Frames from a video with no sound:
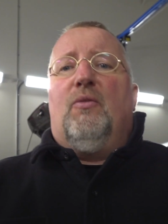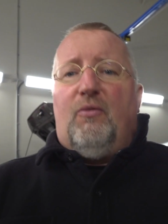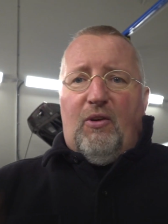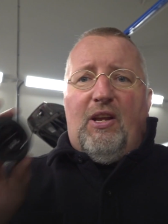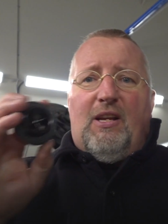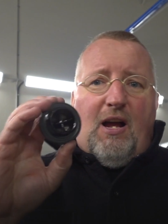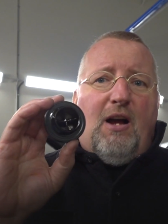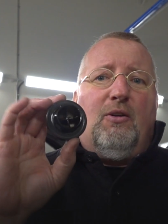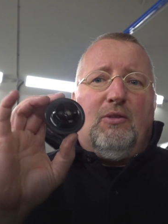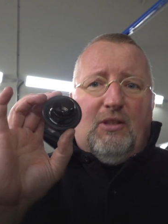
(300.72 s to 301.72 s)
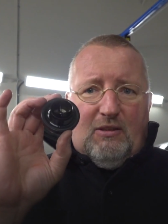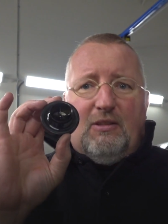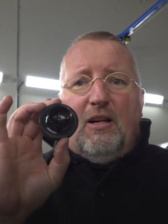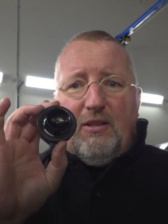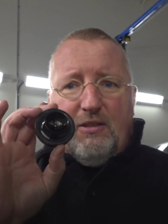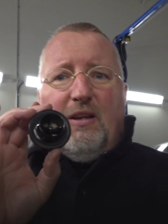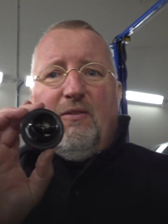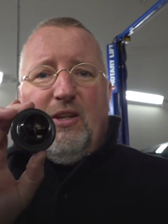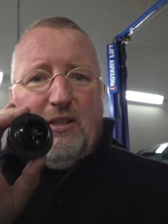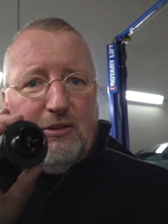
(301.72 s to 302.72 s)
freak out and start
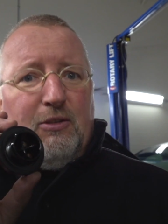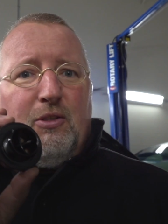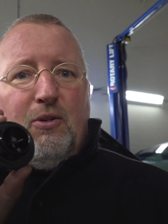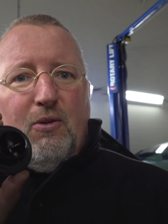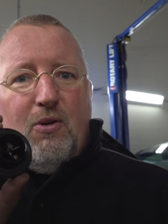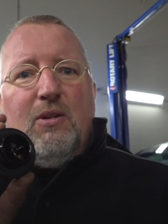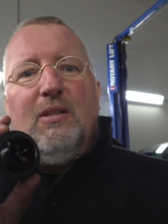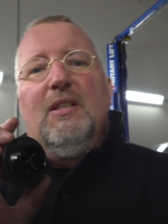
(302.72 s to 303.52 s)
saying it's true.